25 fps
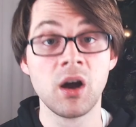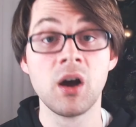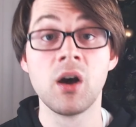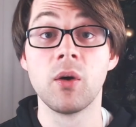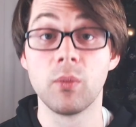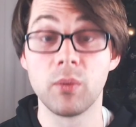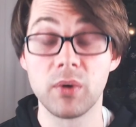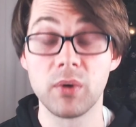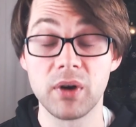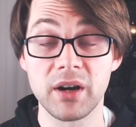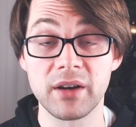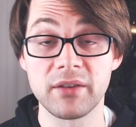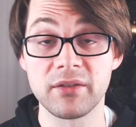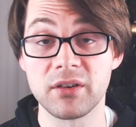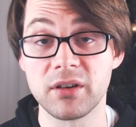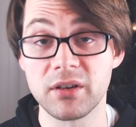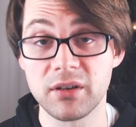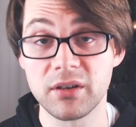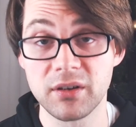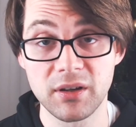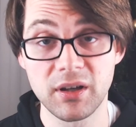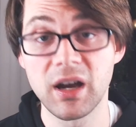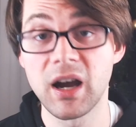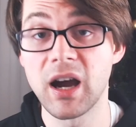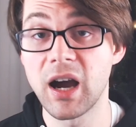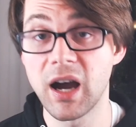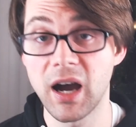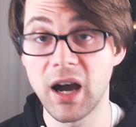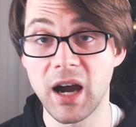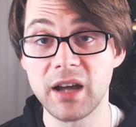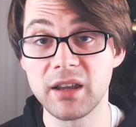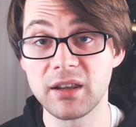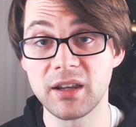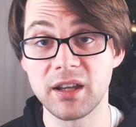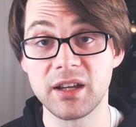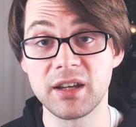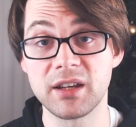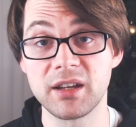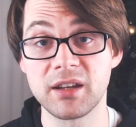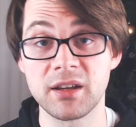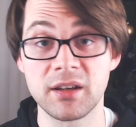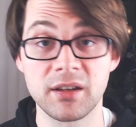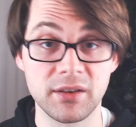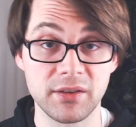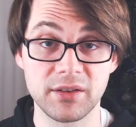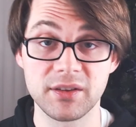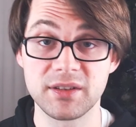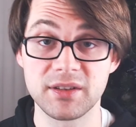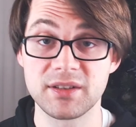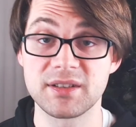Whatever. I like
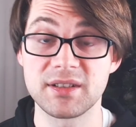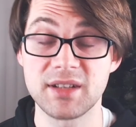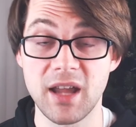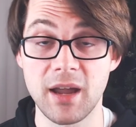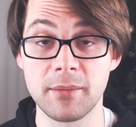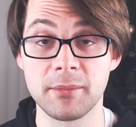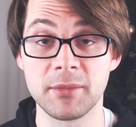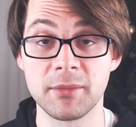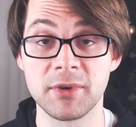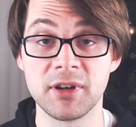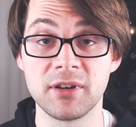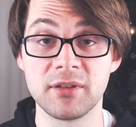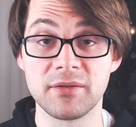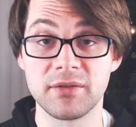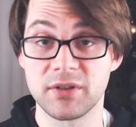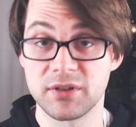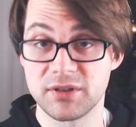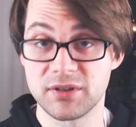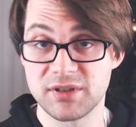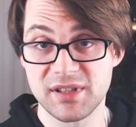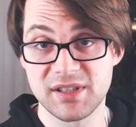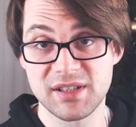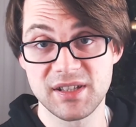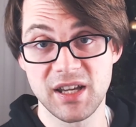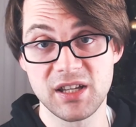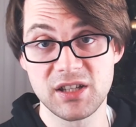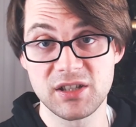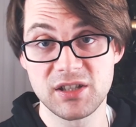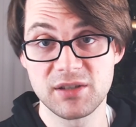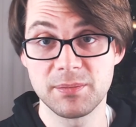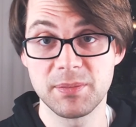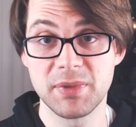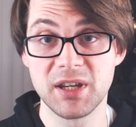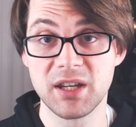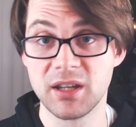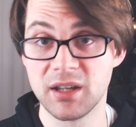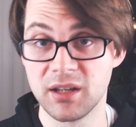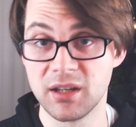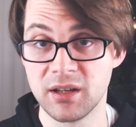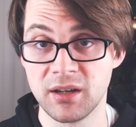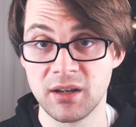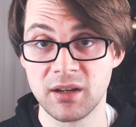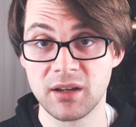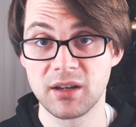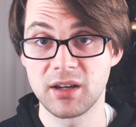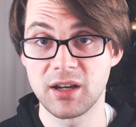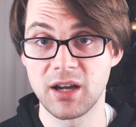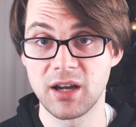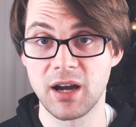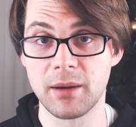the stamina versus HP
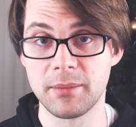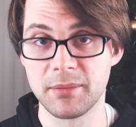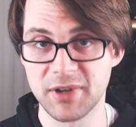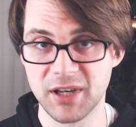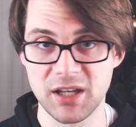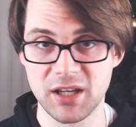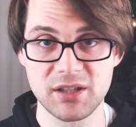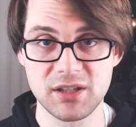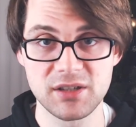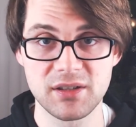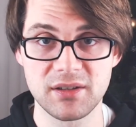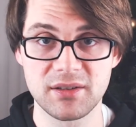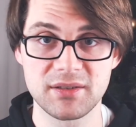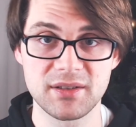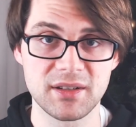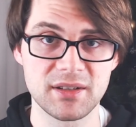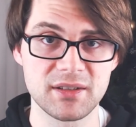combinations.